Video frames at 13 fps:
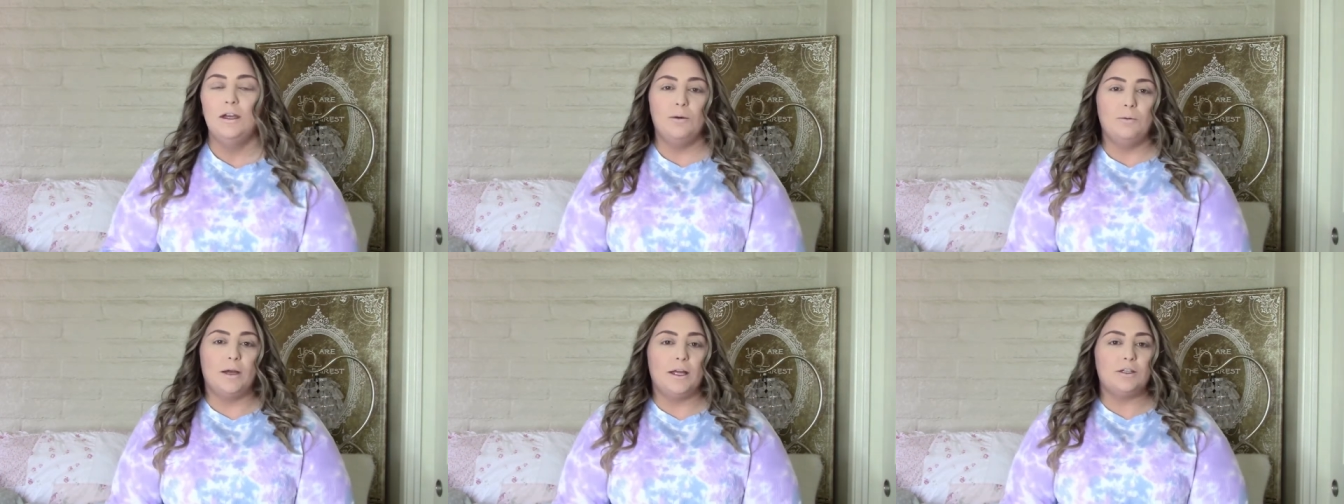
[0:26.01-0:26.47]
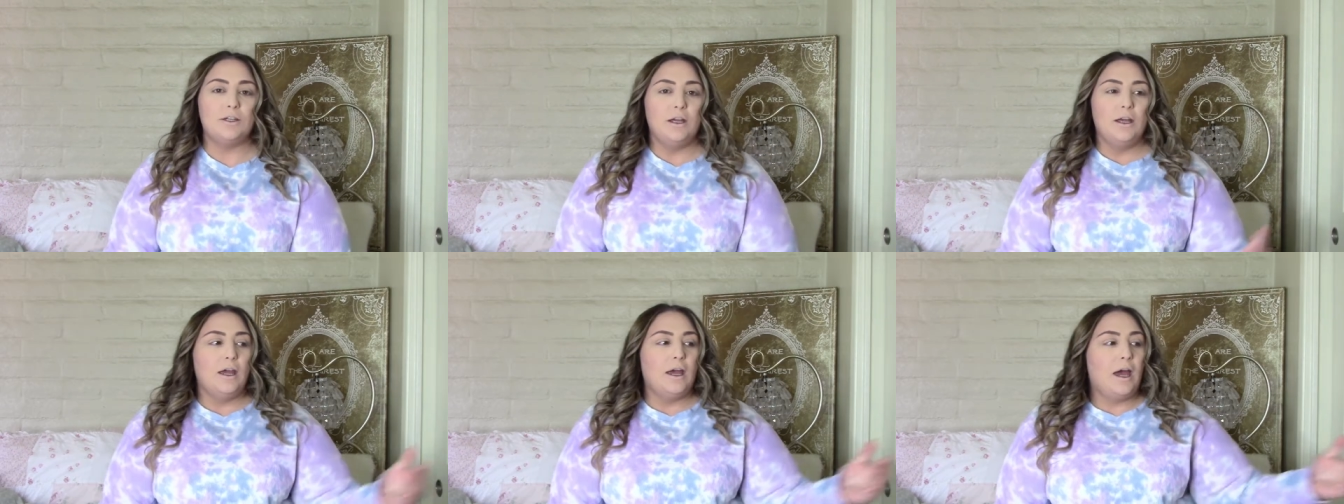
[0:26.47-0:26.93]
which
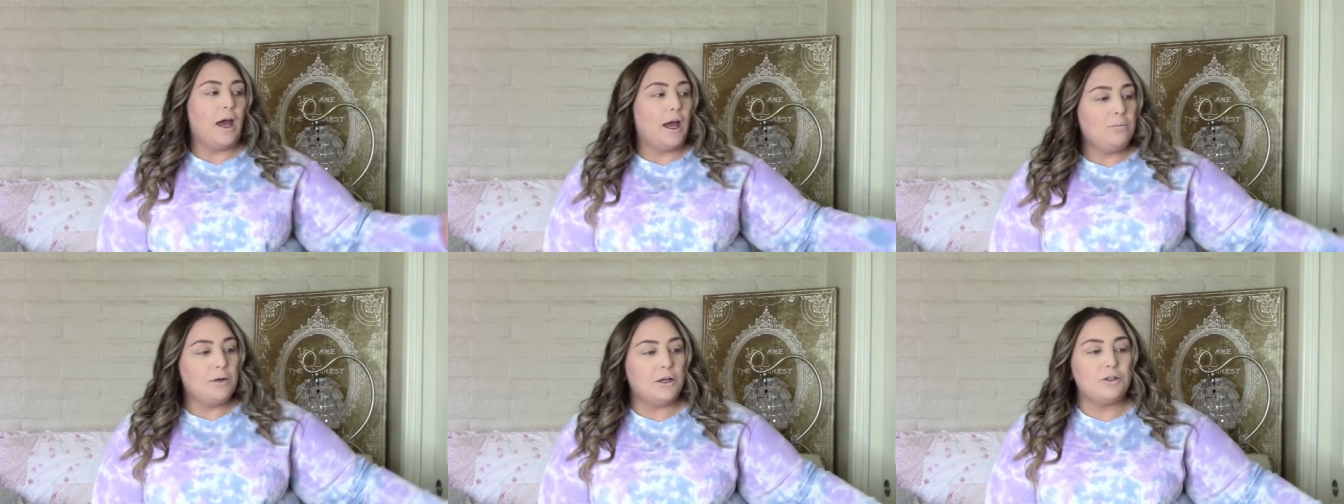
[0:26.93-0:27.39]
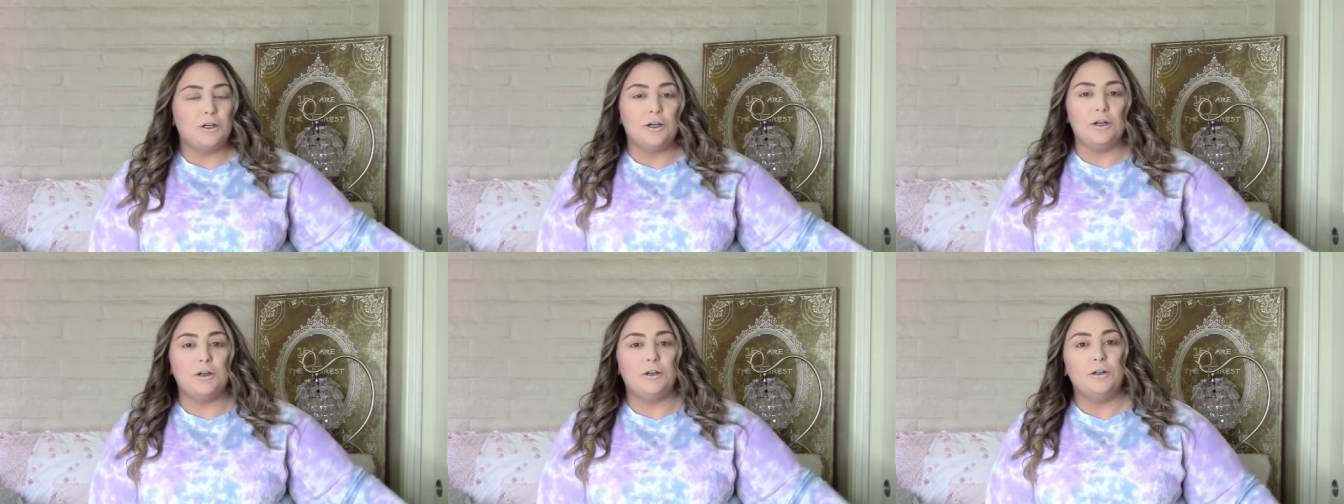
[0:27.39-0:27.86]
I'm not
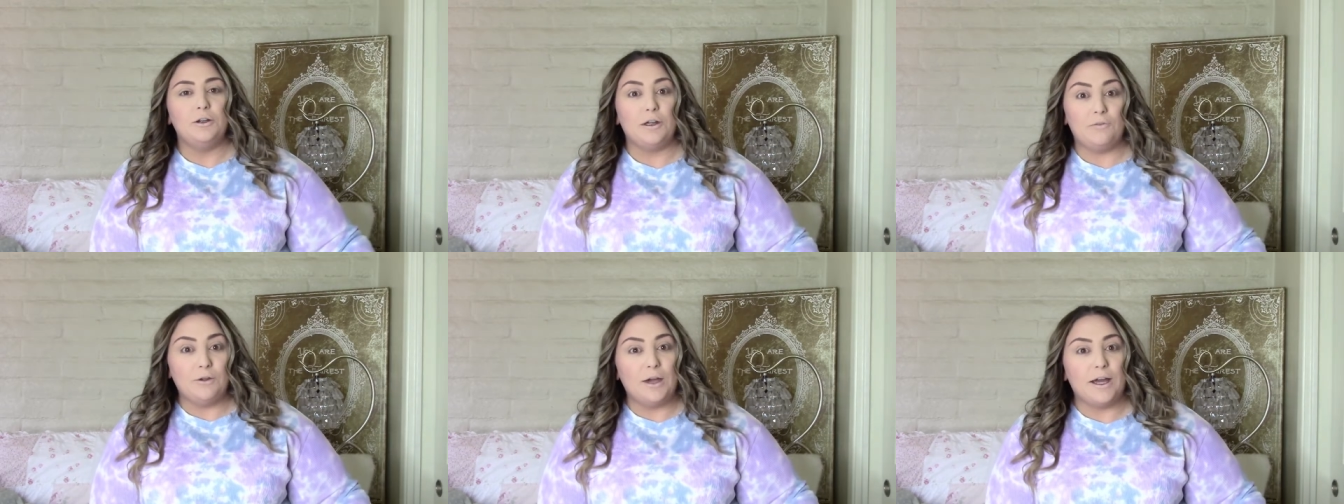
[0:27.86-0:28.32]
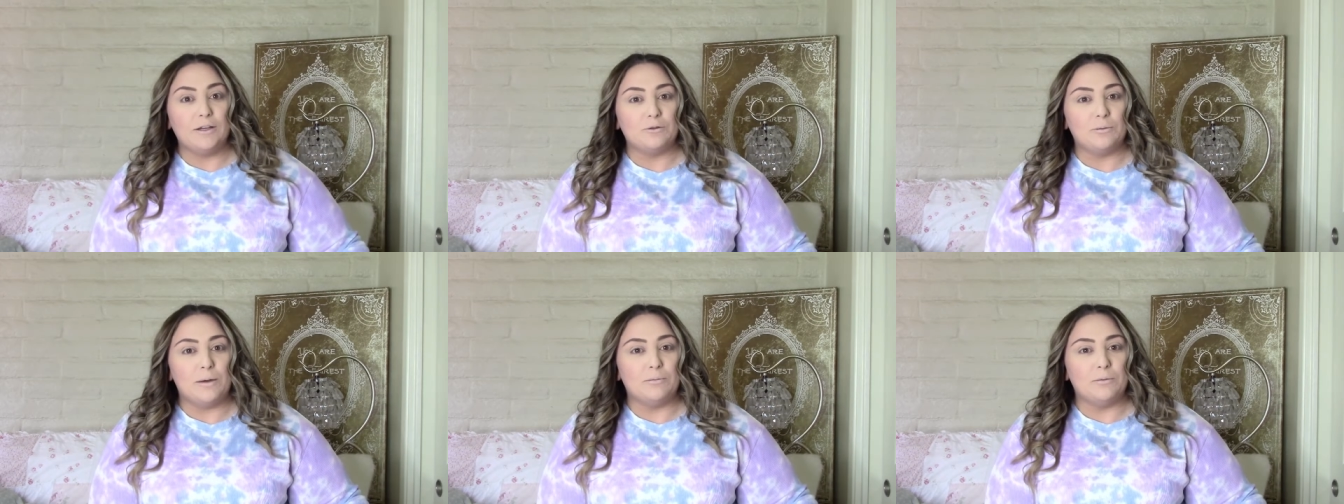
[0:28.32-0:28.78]
sure if you guys
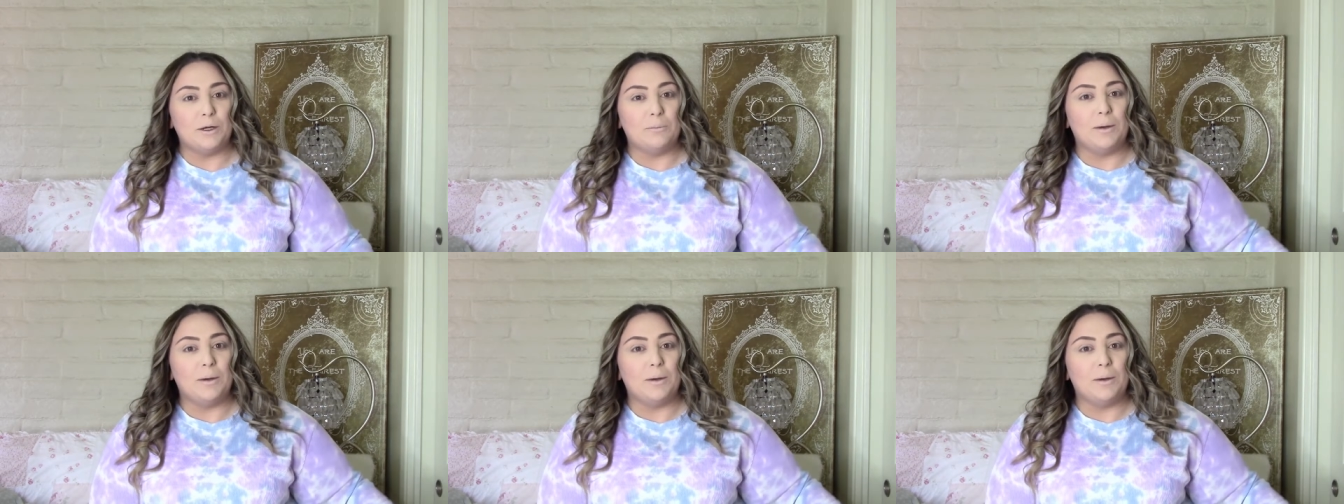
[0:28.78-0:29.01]
remember,